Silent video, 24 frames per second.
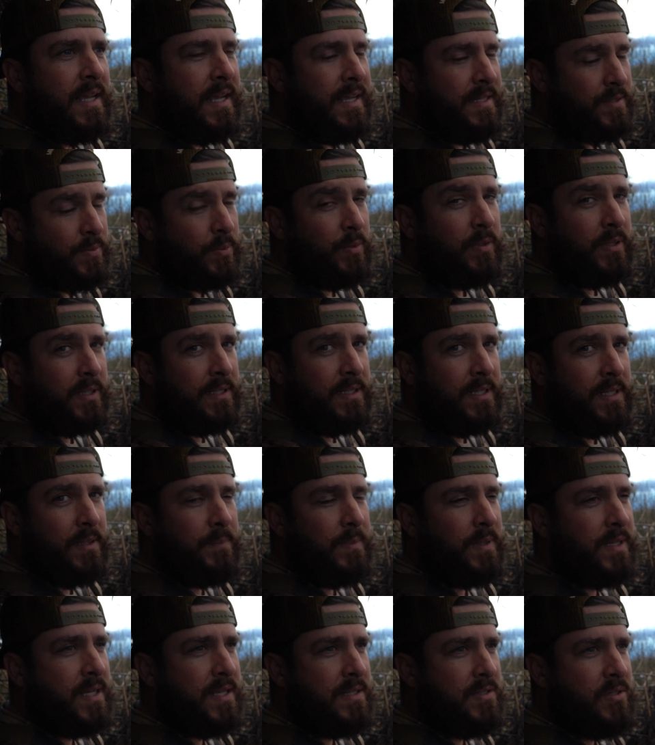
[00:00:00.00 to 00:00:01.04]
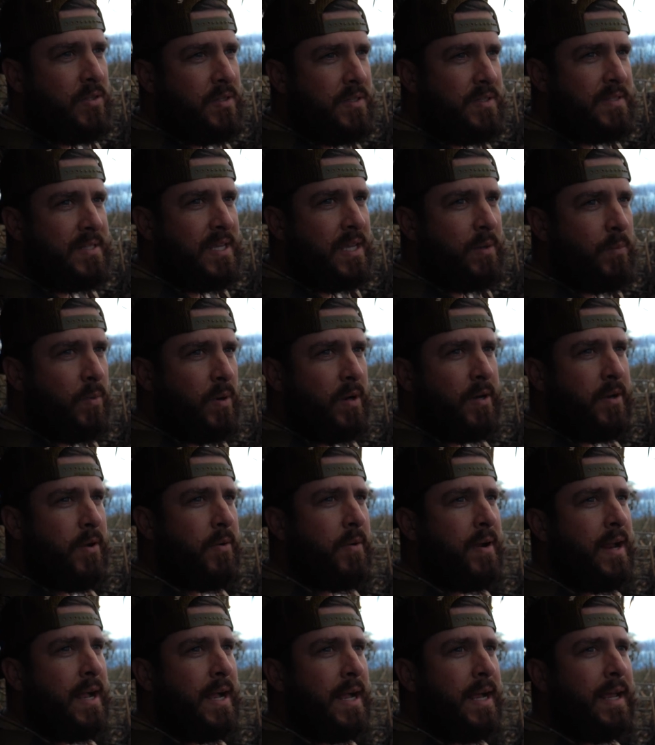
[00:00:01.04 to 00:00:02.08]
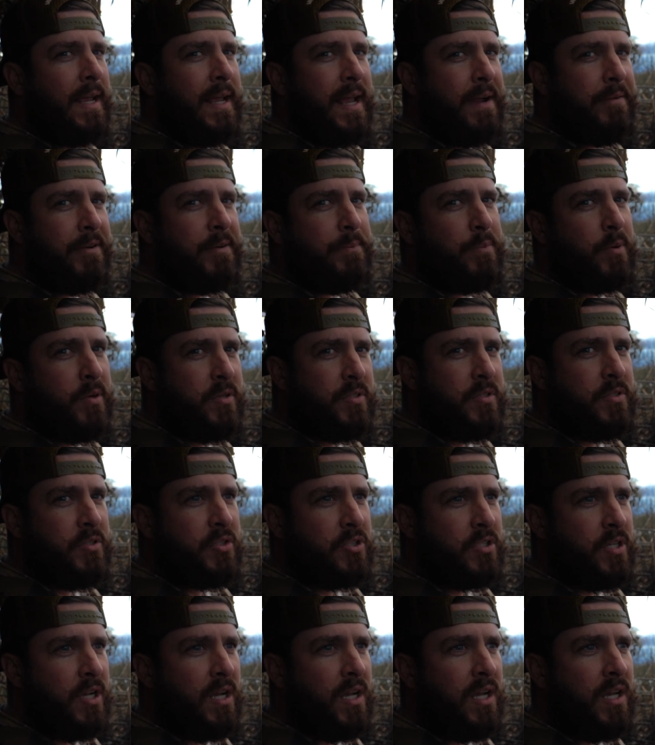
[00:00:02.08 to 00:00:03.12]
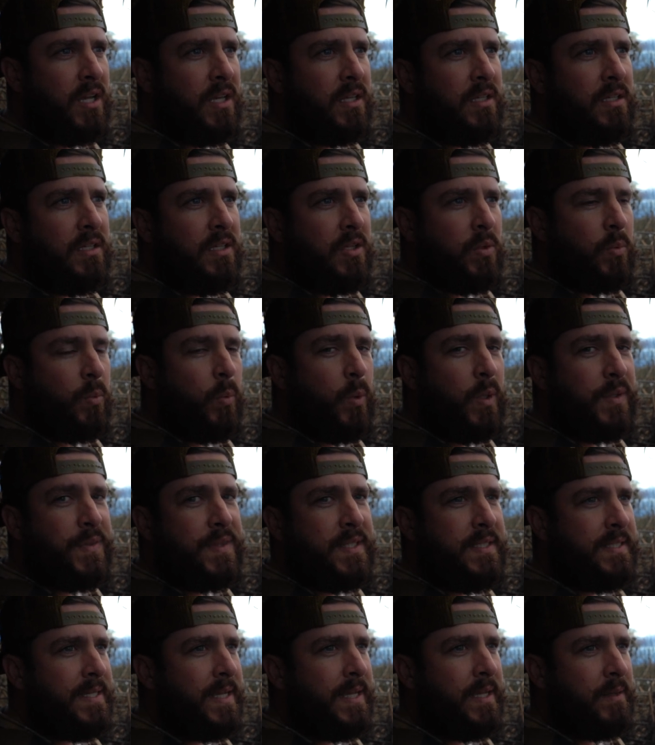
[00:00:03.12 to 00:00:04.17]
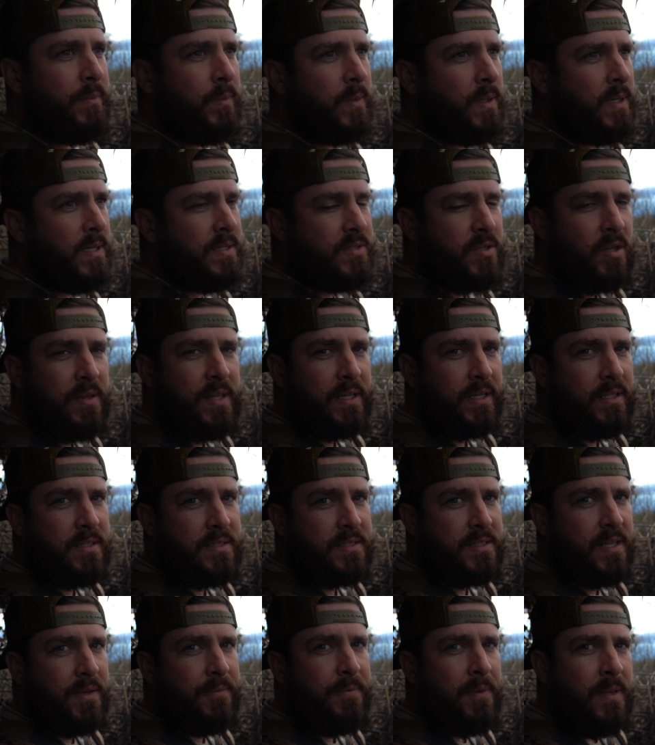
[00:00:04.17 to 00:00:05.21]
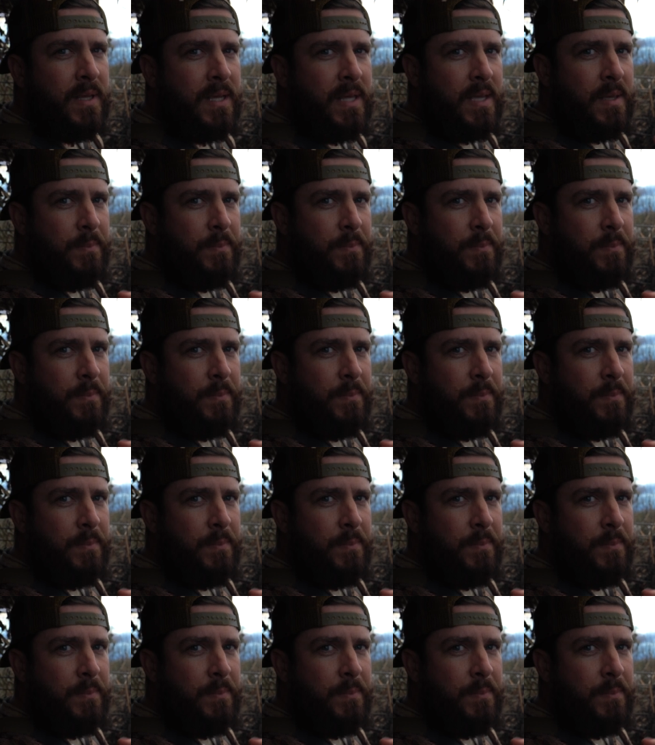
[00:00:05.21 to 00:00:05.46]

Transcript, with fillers: It's really neat because you can say where you're at, how many birds you shot, what the date was, all that good stuff.